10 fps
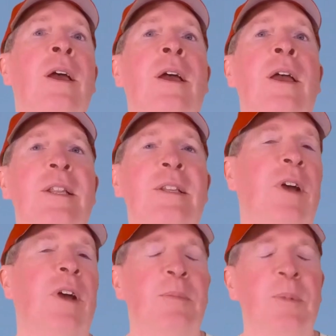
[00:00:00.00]
It
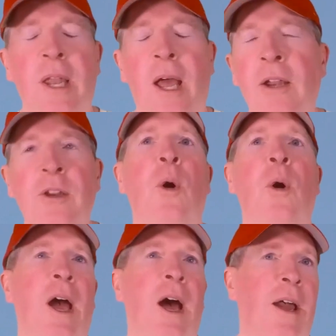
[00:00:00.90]
developed an
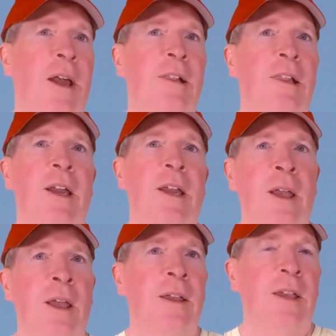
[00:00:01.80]
ongoing ILA,
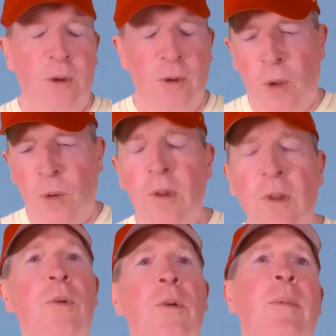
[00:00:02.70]
interlocal
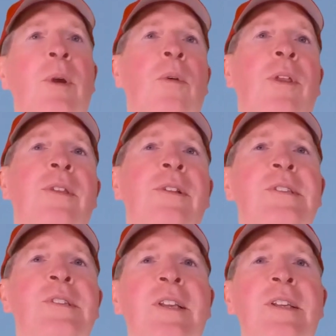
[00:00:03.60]
agreement with the
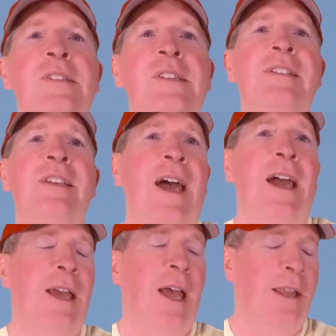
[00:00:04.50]
city of
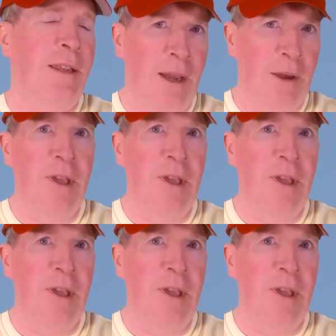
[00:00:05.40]
Sea-Tac, and now they